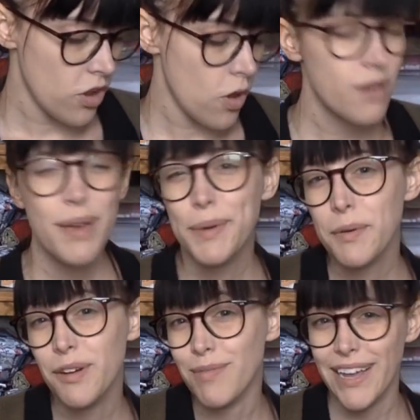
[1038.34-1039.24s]
Or maybe it
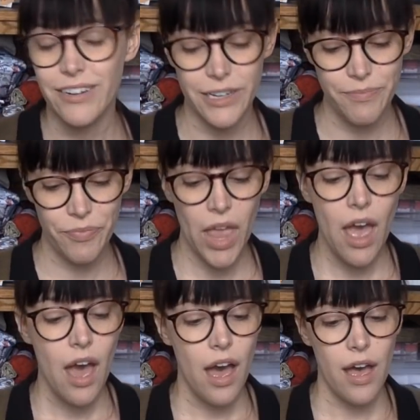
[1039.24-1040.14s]
won't. I don't know.
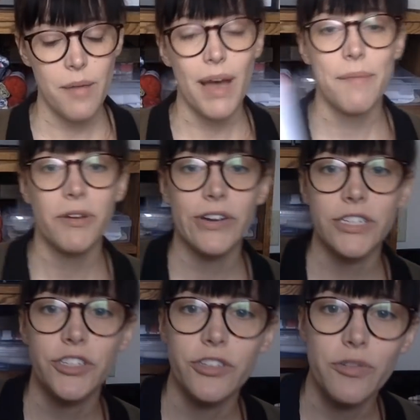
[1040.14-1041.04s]
I'm
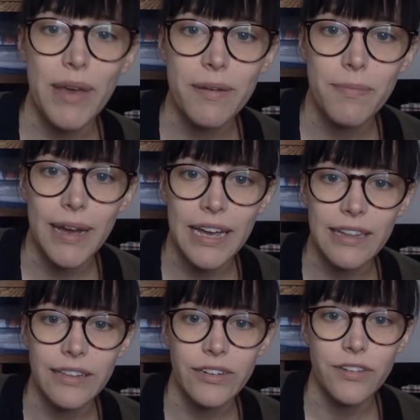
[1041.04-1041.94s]
going to make my
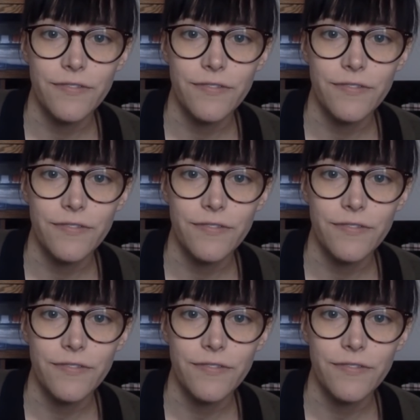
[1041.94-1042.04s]
little